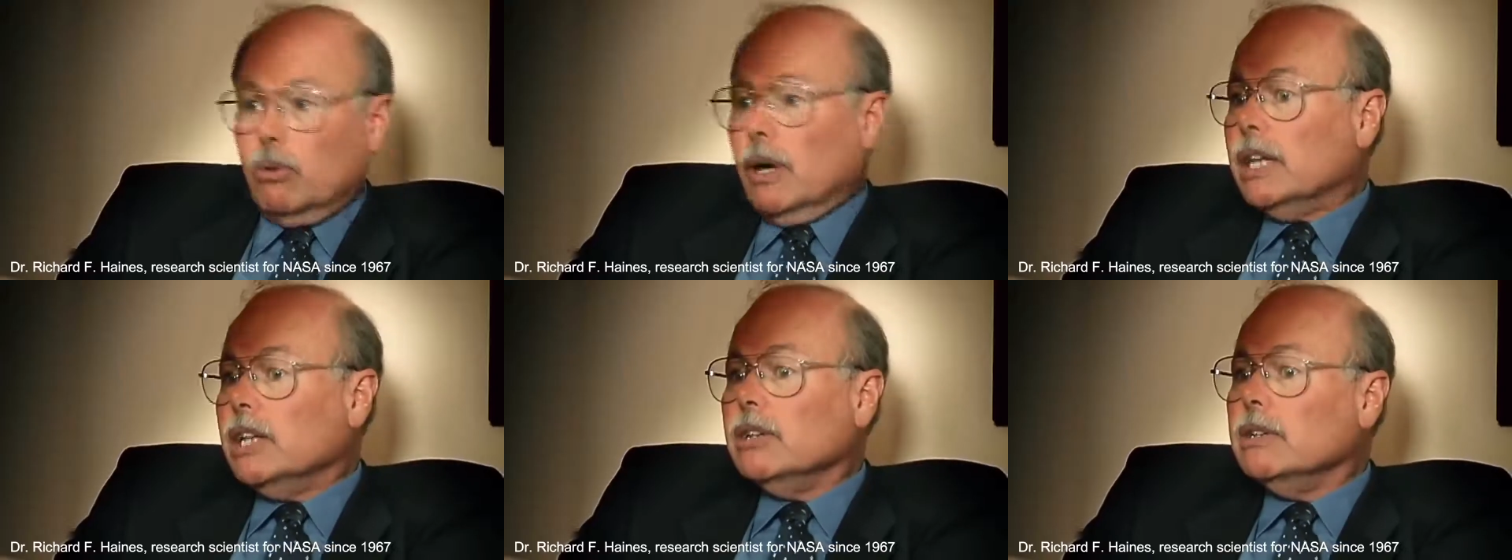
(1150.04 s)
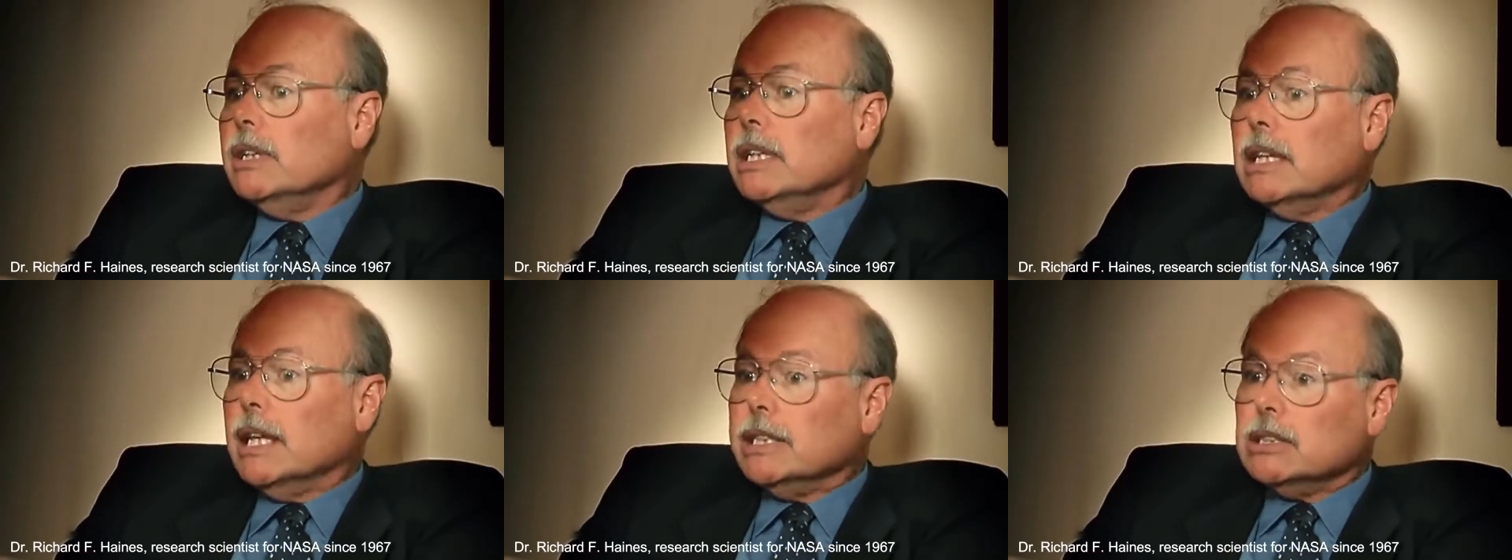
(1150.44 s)
why do you
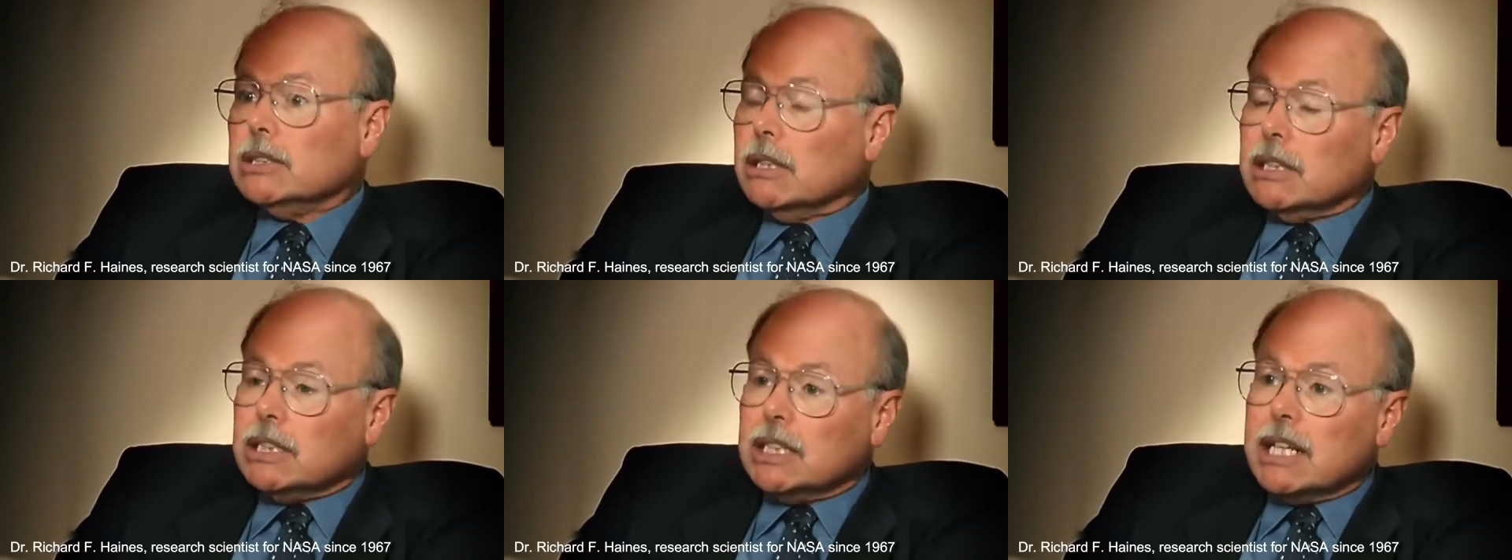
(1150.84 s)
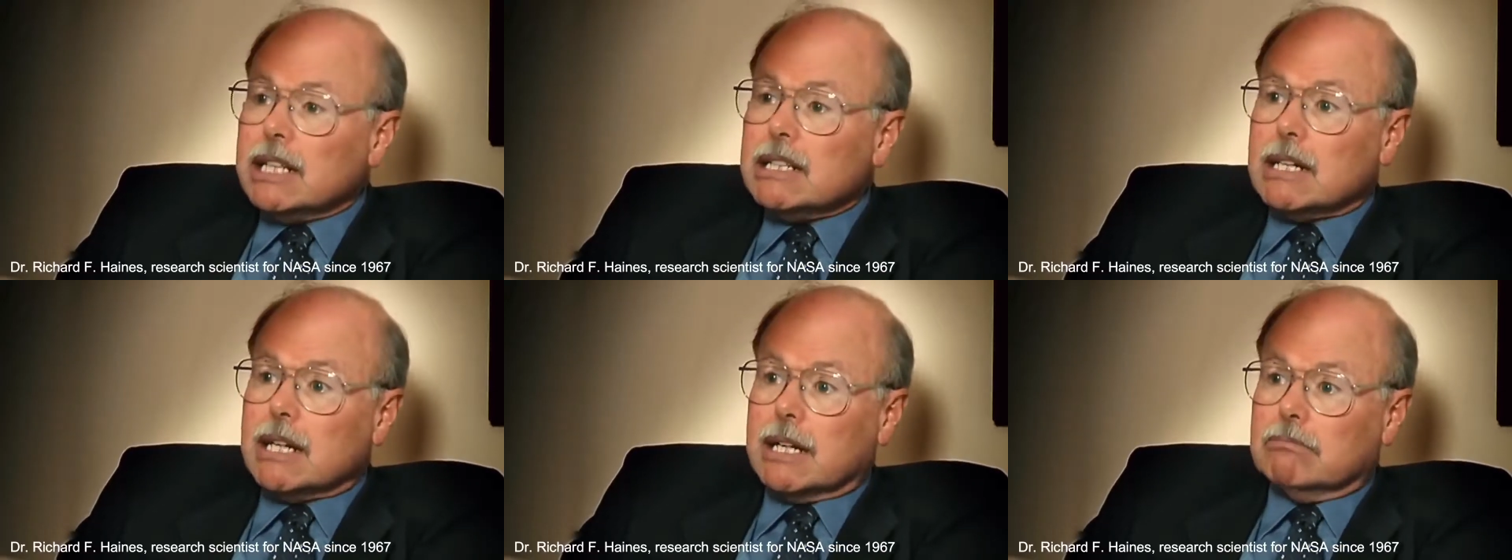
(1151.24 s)
need lights on in the
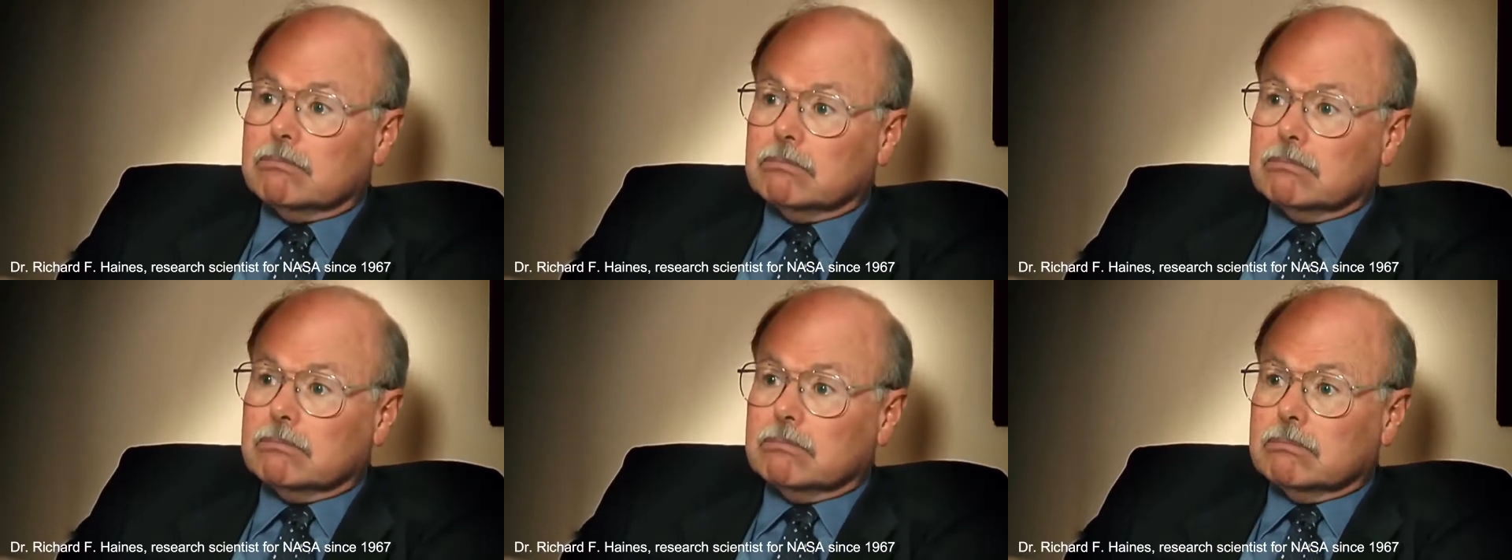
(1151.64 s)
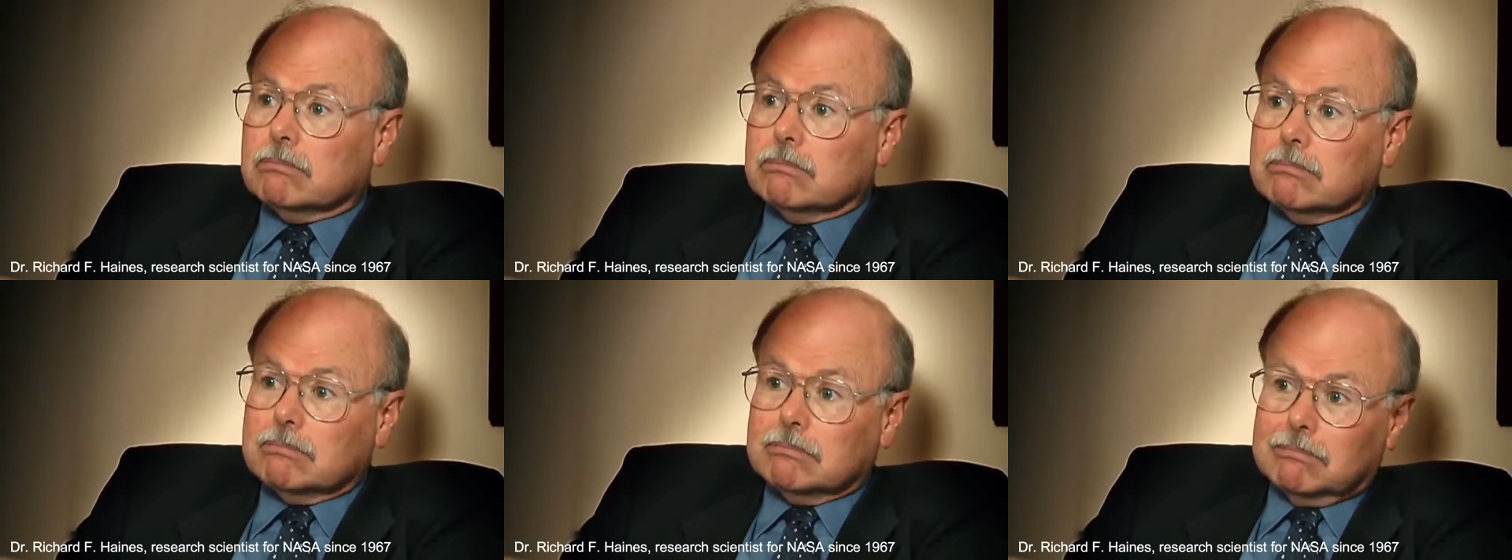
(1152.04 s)
daytime?
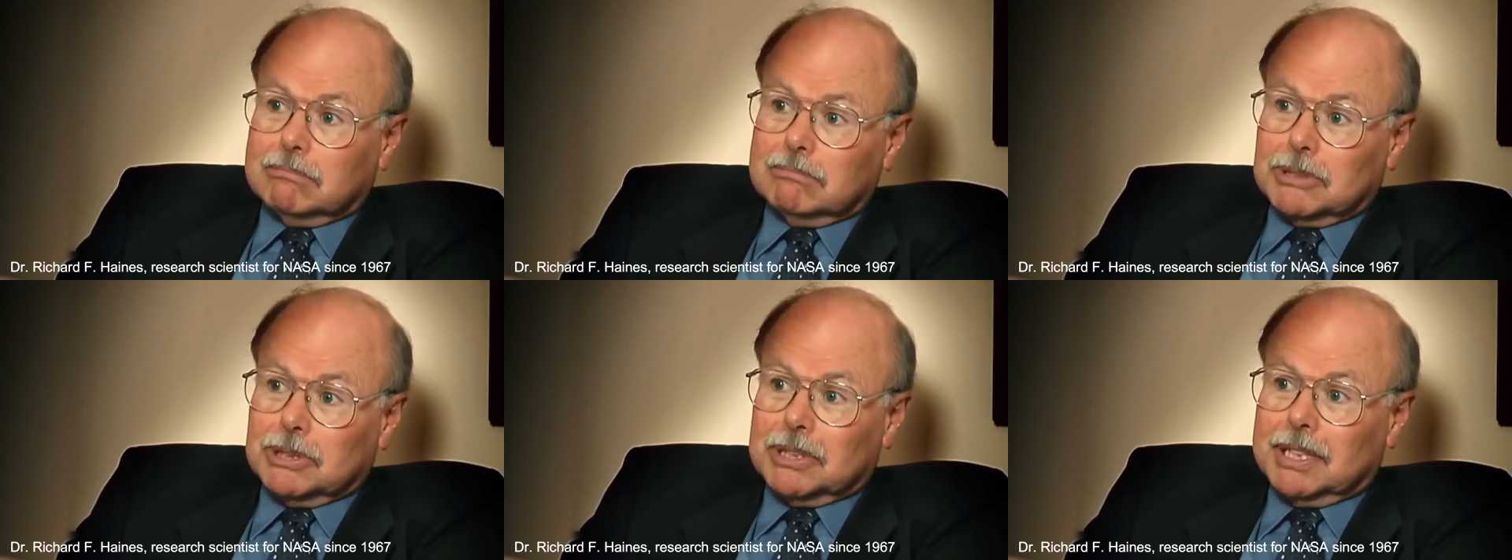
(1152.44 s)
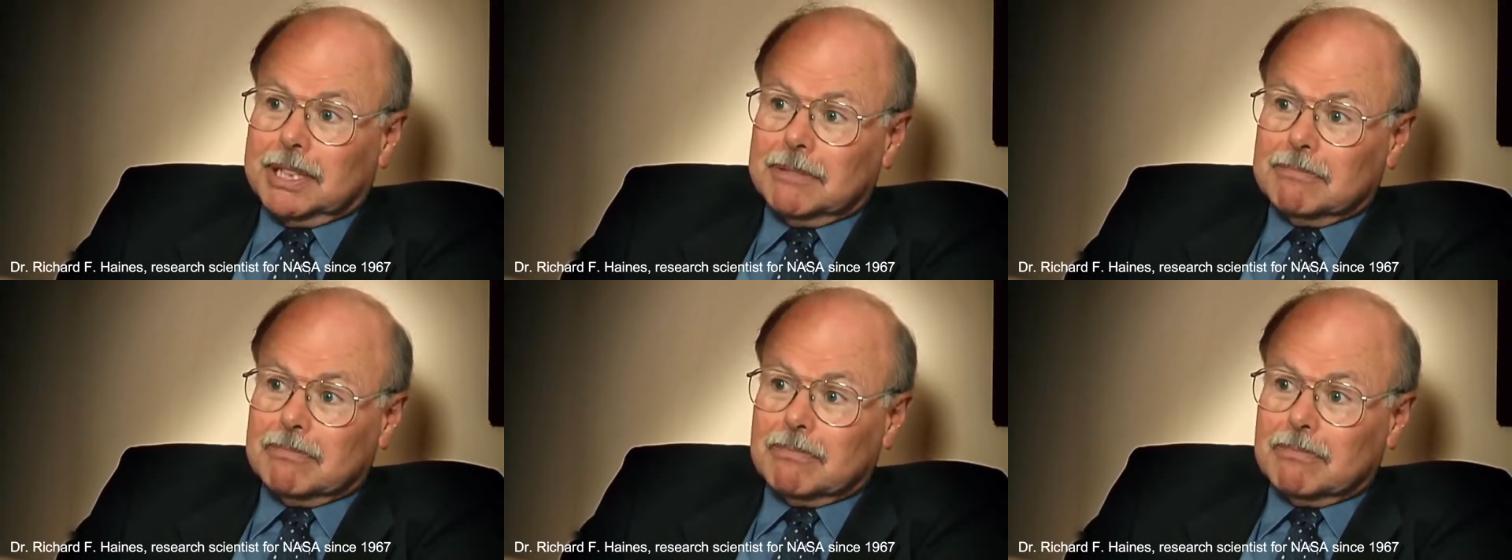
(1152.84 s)
You see,